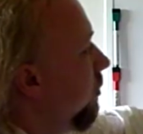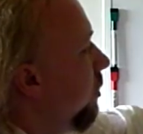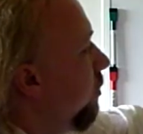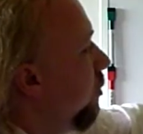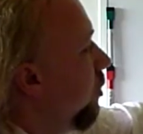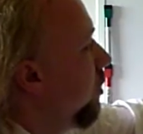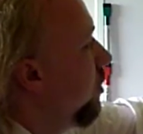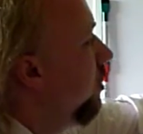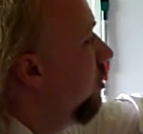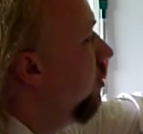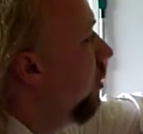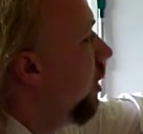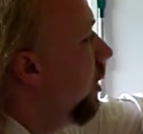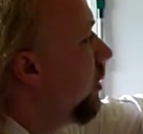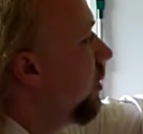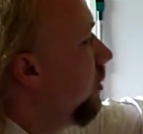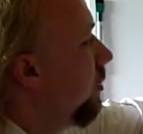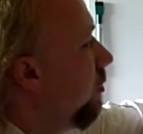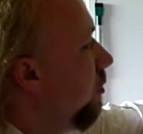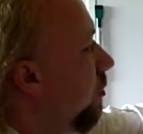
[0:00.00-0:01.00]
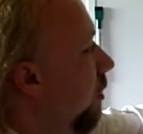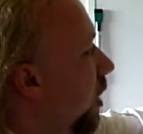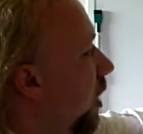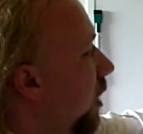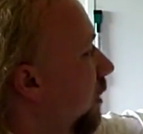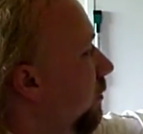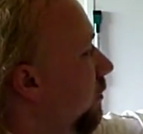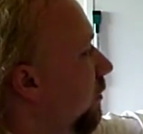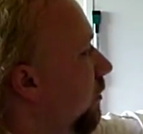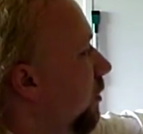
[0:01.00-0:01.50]
number 2 has a
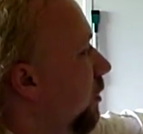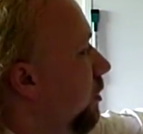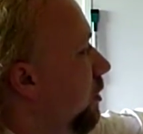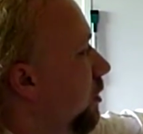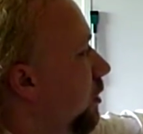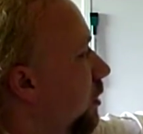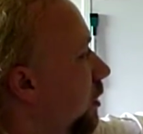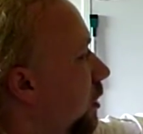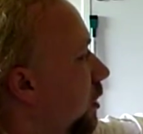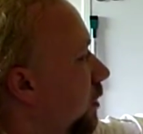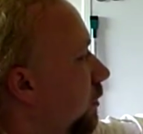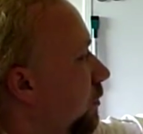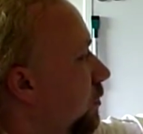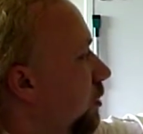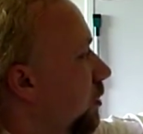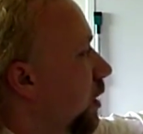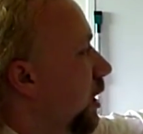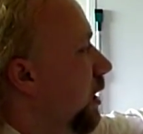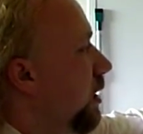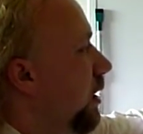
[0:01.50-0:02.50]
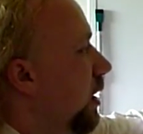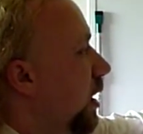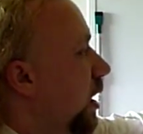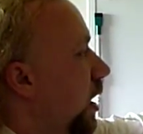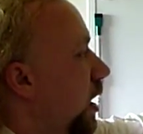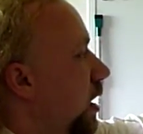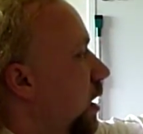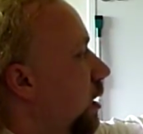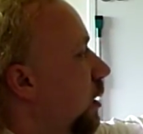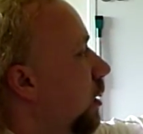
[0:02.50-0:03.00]
derived version of trait
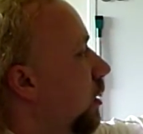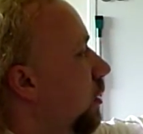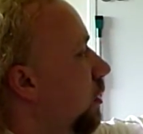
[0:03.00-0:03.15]
A.